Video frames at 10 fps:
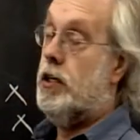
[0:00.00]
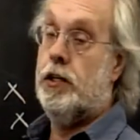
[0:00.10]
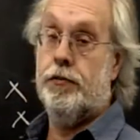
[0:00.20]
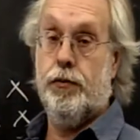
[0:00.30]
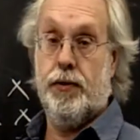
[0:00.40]

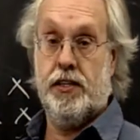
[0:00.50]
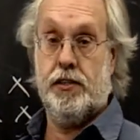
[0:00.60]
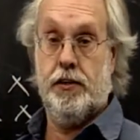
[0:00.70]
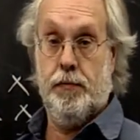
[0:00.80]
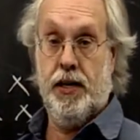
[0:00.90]
of the
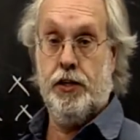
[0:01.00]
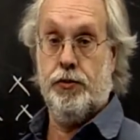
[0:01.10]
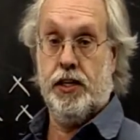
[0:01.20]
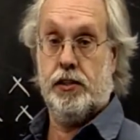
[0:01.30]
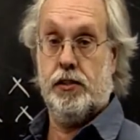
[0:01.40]
rest of the
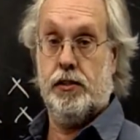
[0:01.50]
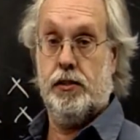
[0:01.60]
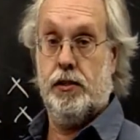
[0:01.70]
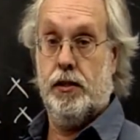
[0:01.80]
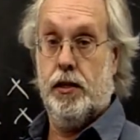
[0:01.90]
matrix.
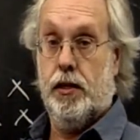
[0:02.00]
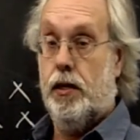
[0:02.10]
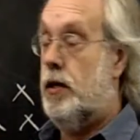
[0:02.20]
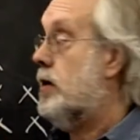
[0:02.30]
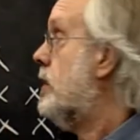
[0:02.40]

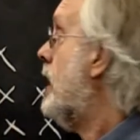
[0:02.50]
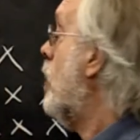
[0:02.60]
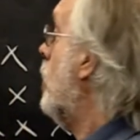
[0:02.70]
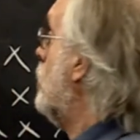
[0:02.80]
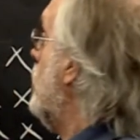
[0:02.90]
Now what